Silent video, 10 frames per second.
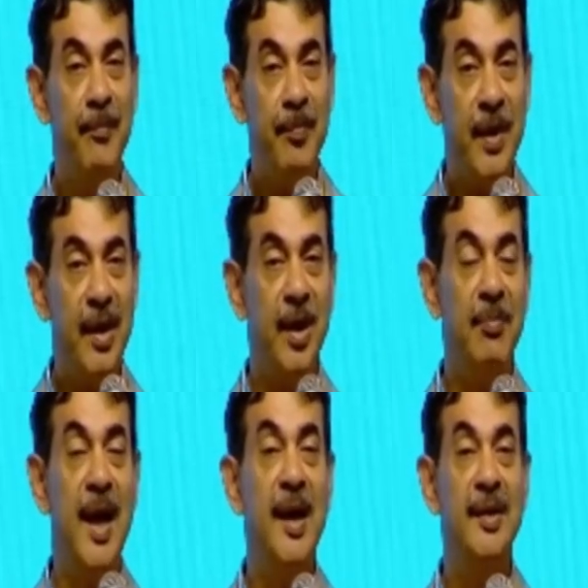that
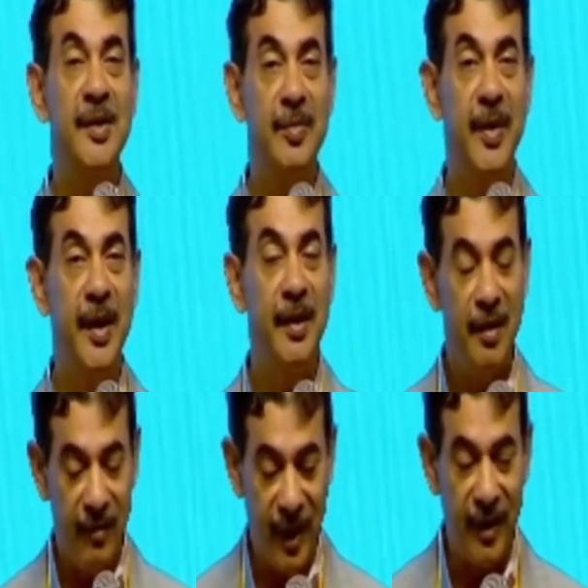path is made
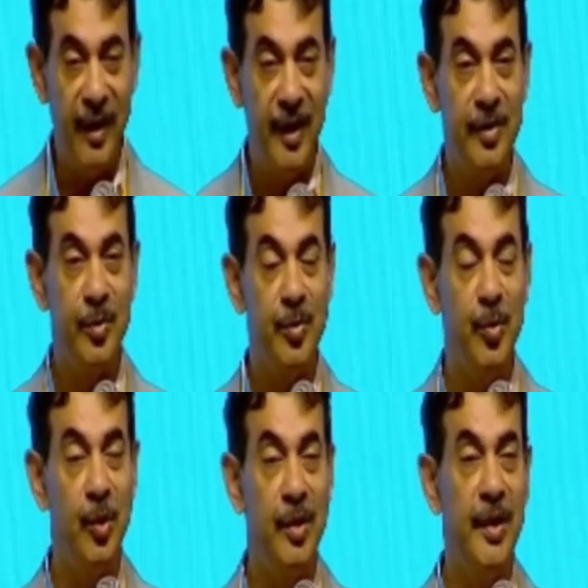very, very
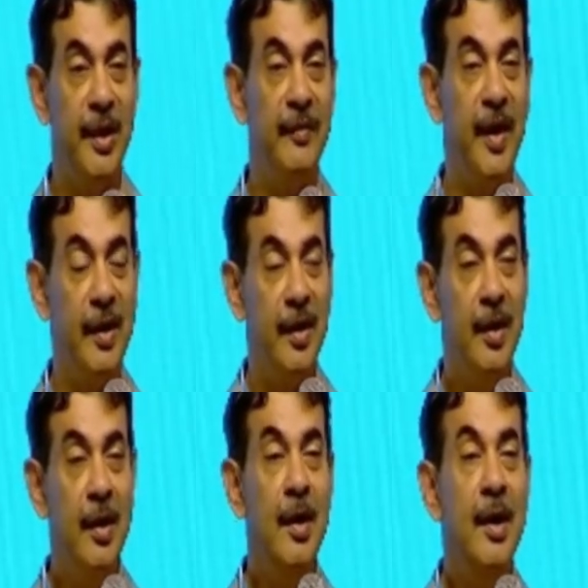smooth. In fact,
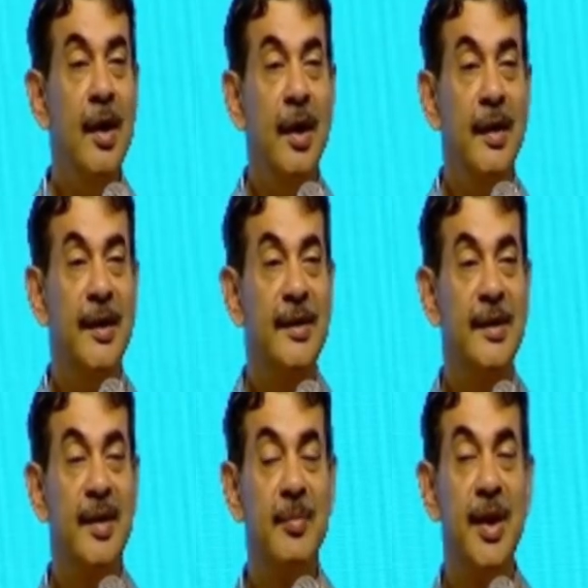this is
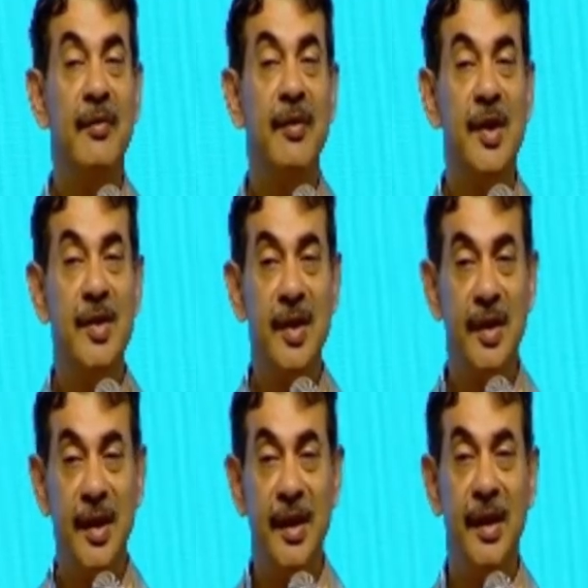something which
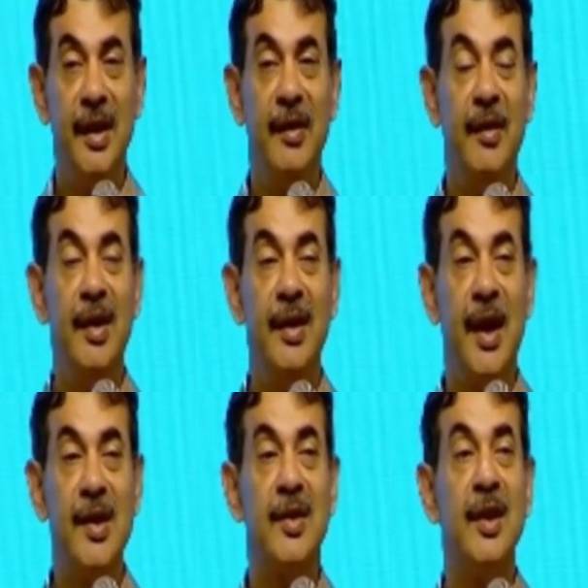even the
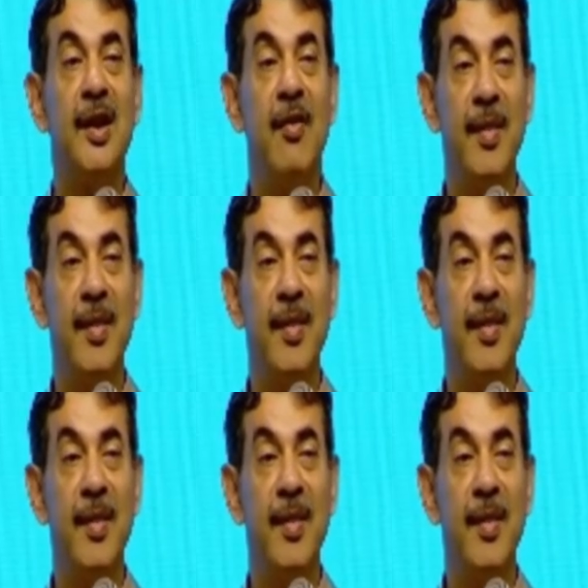national government is